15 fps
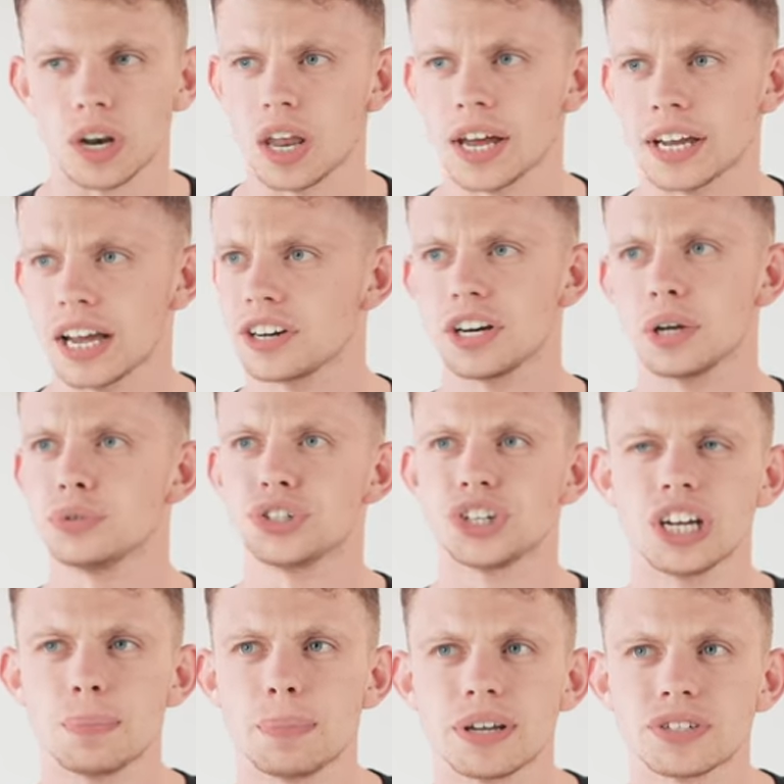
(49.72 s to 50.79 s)
were like, I don't know,
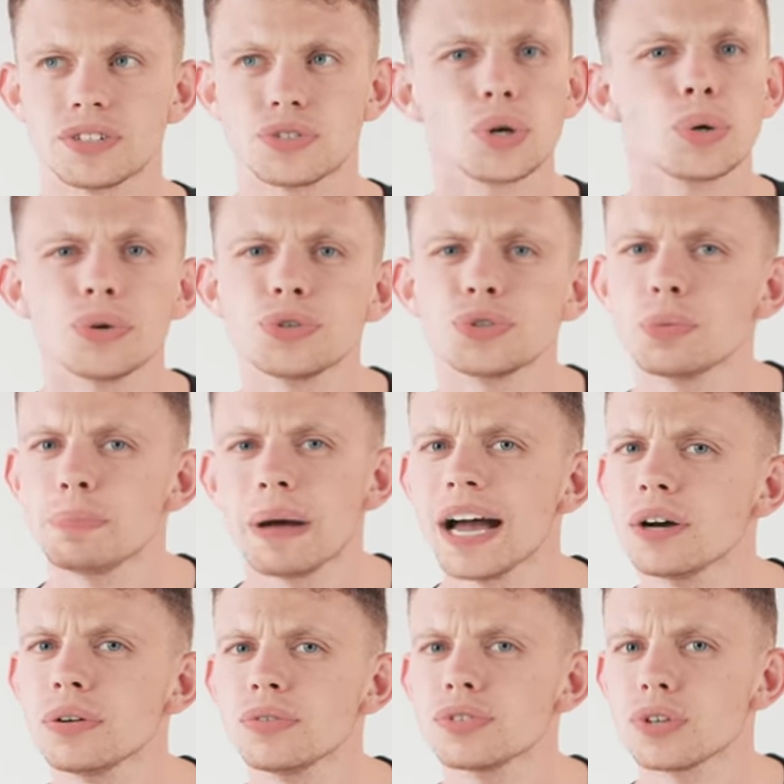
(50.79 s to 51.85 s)
cheapest
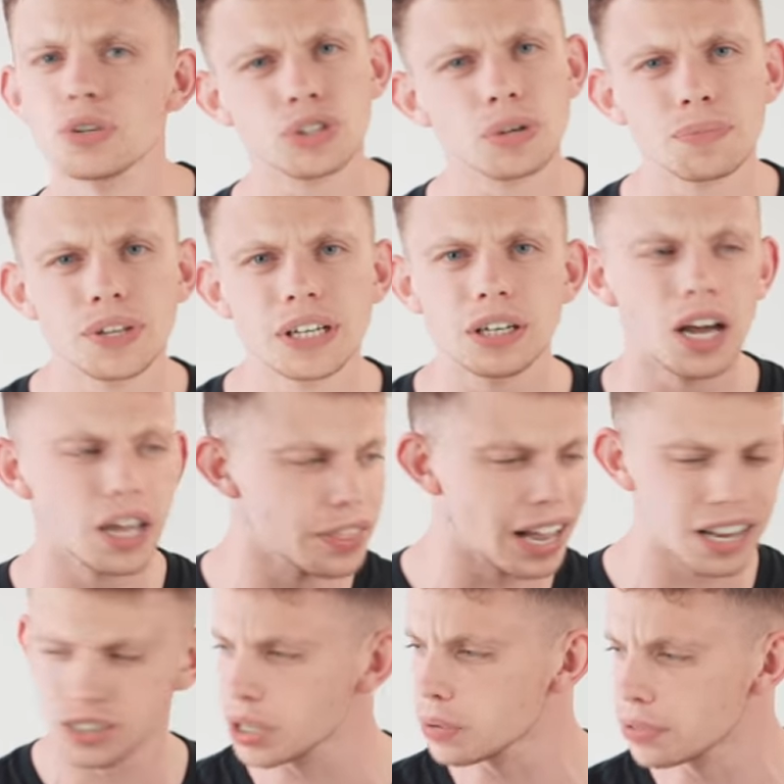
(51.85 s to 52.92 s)
£200 or something like
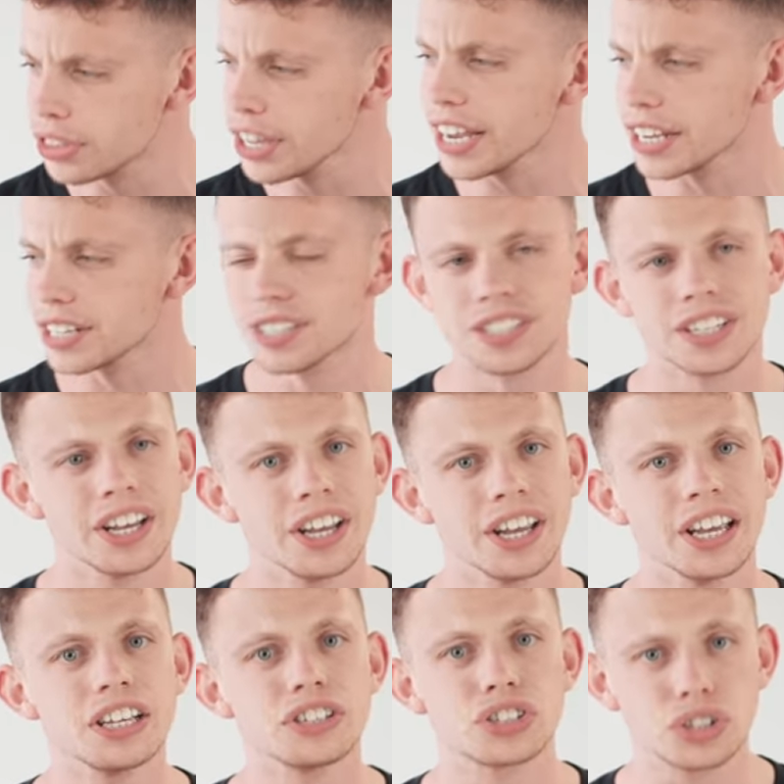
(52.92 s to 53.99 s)
that, so this
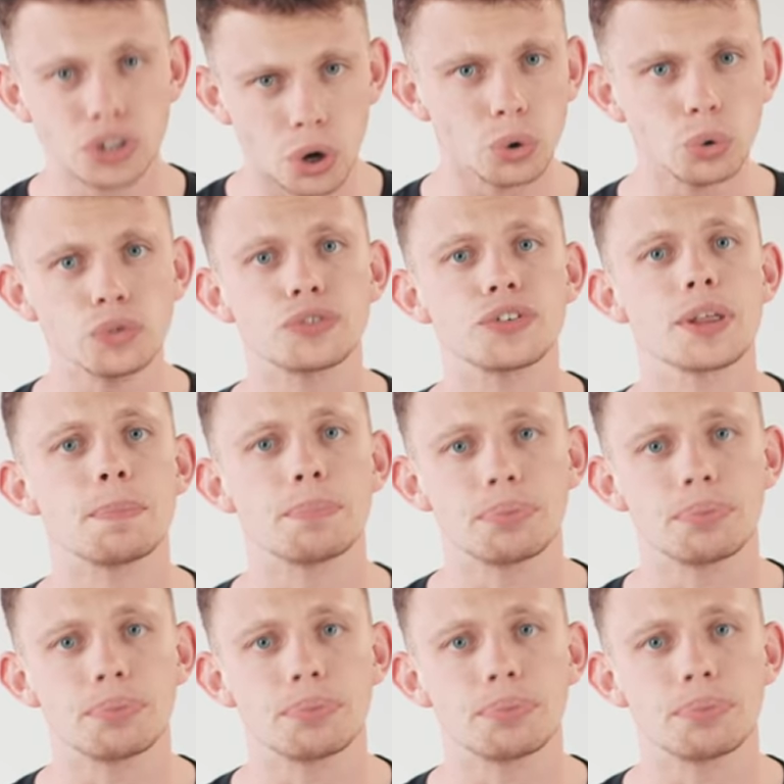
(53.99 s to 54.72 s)
is cool for the